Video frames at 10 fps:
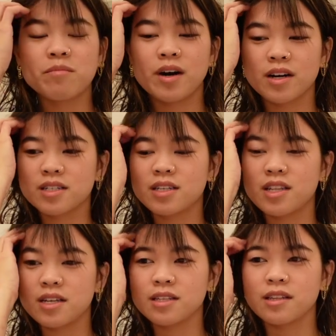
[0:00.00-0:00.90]
unboxed
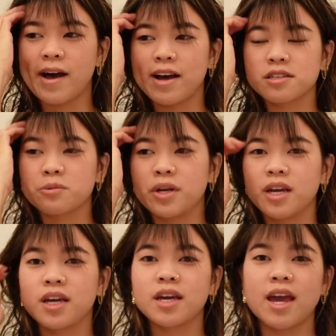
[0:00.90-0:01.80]
this last
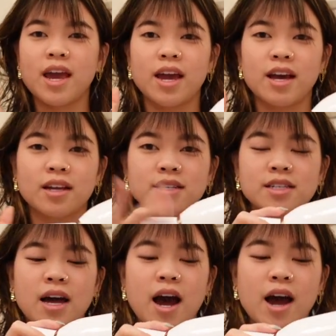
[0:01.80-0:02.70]
week
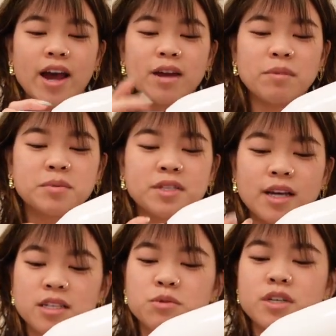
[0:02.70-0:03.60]
and I am
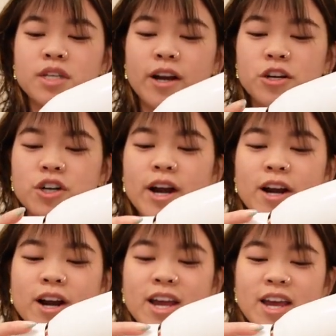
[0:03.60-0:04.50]
obsessed with this hair
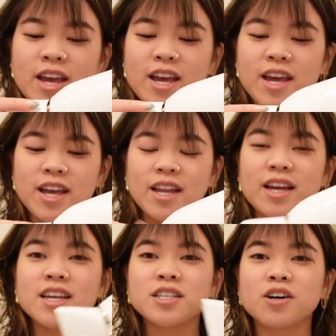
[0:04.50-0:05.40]
dryer. It
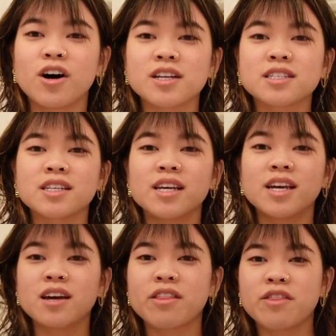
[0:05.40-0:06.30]
is
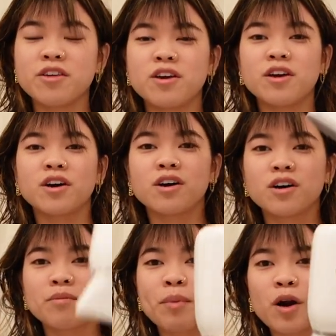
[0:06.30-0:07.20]
honestly the
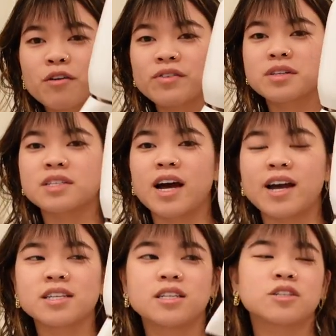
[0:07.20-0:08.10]
perfect
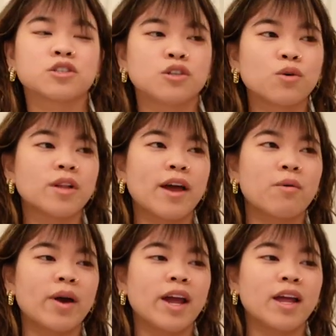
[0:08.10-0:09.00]
size. It's so
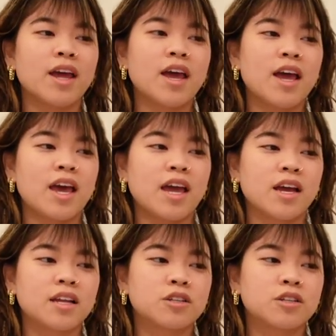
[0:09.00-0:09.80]
lightweight and